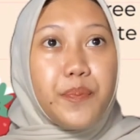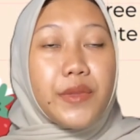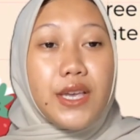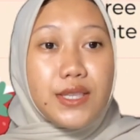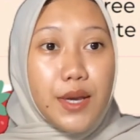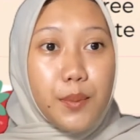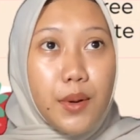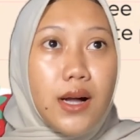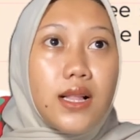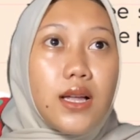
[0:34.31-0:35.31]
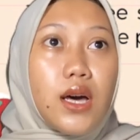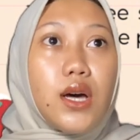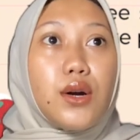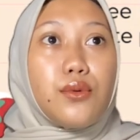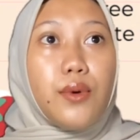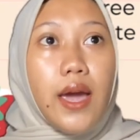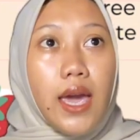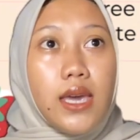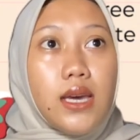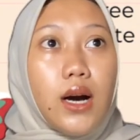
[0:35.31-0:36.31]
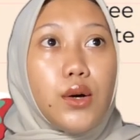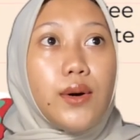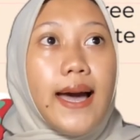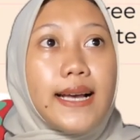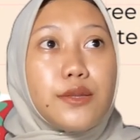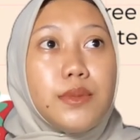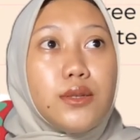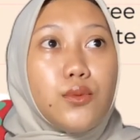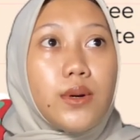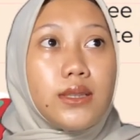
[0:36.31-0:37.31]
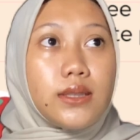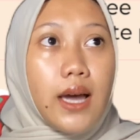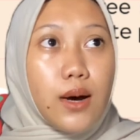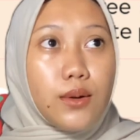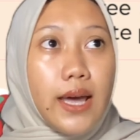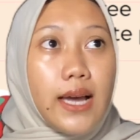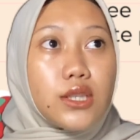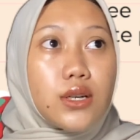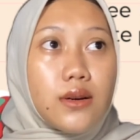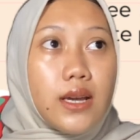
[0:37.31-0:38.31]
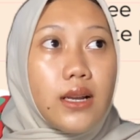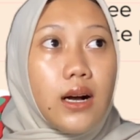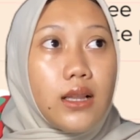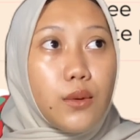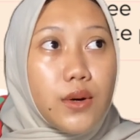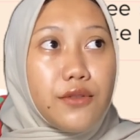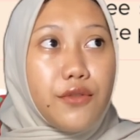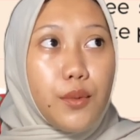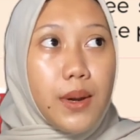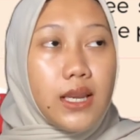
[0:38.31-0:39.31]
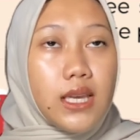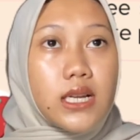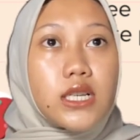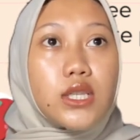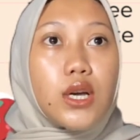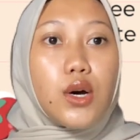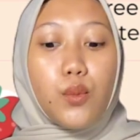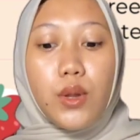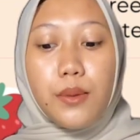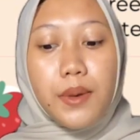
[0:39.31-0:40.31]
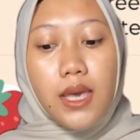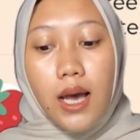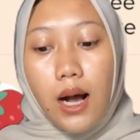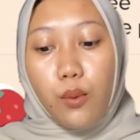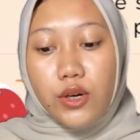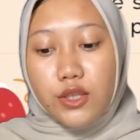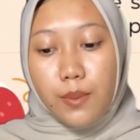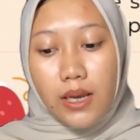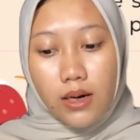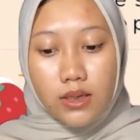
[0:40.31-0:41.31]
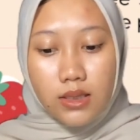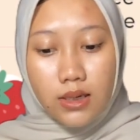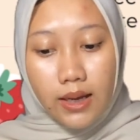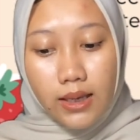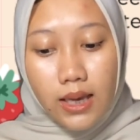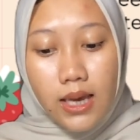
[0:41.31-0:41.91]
Example, Ray, who has been a well-known actor in Hollywood for many years, will be our speaker tonight.